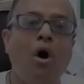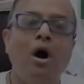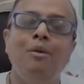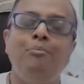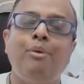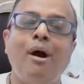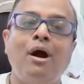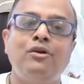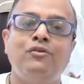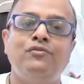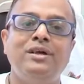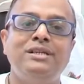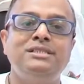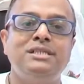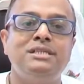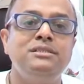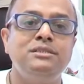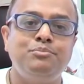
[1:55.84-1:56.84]
All part of
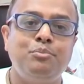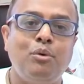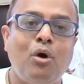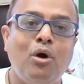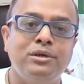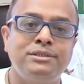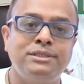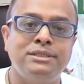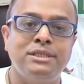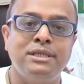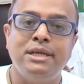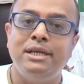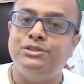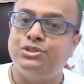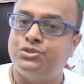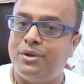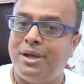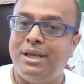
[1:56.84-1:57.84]
the tinderbox,
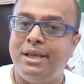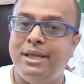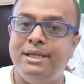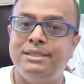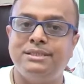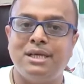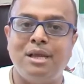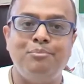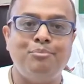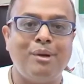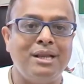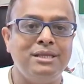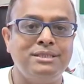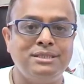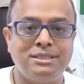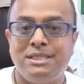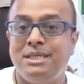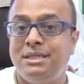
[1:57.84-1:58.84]
Israelis and
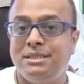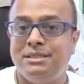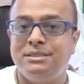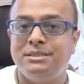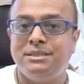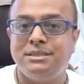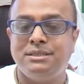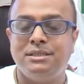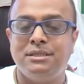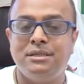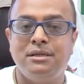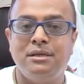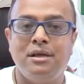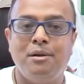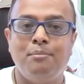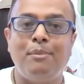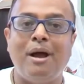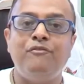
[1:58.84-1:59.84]
Palestinians.
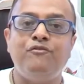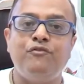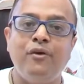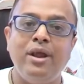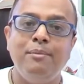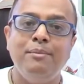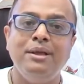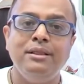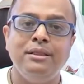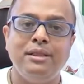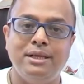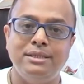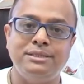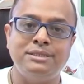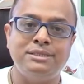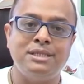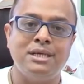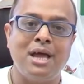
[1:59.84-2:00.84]
By framing
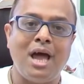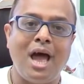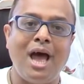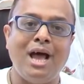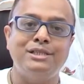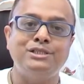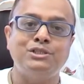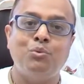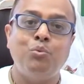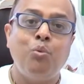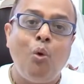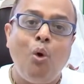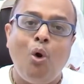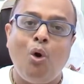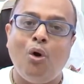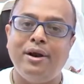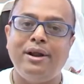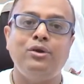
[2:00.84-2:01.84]
this, as a
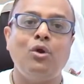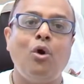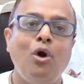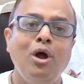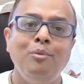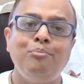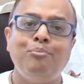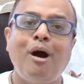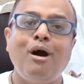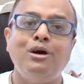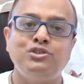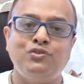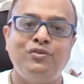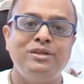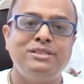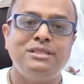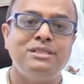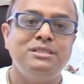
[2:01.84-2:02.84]
war and all part of a